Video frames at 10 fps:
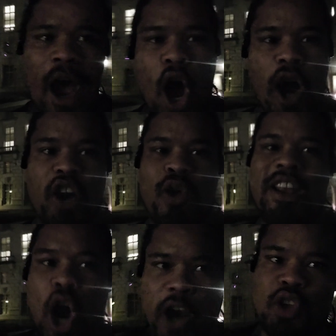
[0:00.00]
our
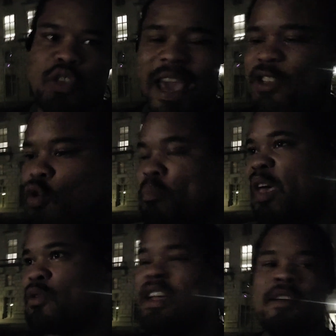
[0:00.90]
great architects who
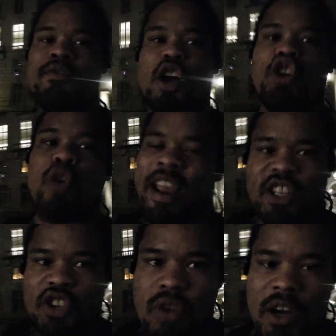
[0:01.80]
built the
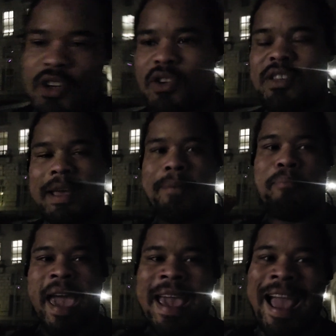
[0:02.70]
greatest structures
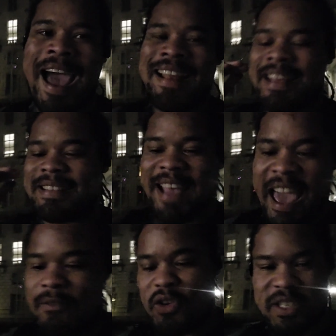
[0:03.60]
mankind has
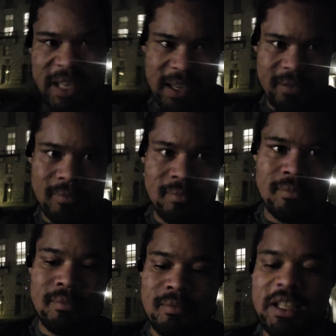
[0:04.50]
ever seen.
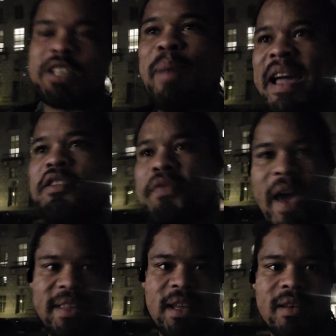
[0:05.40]
Despite the
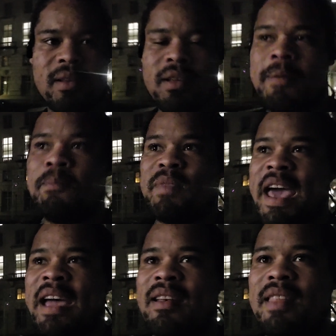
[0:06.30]
fact that,
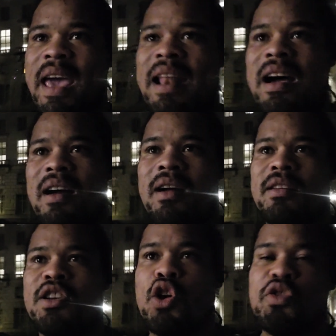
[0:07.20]
that, that
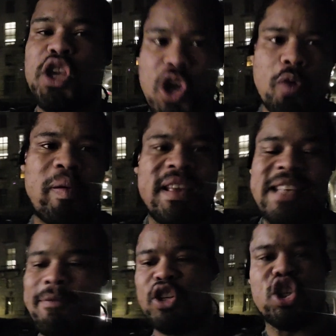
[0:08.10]
you know, the Europeans
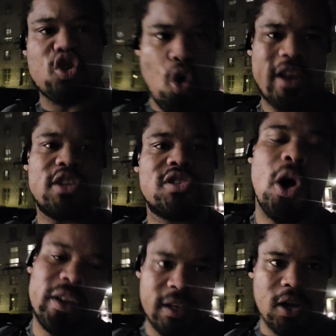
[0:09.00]
have destroyed and
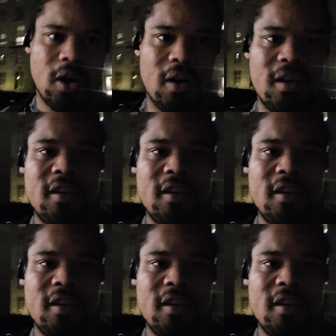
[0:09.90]
stolen it all.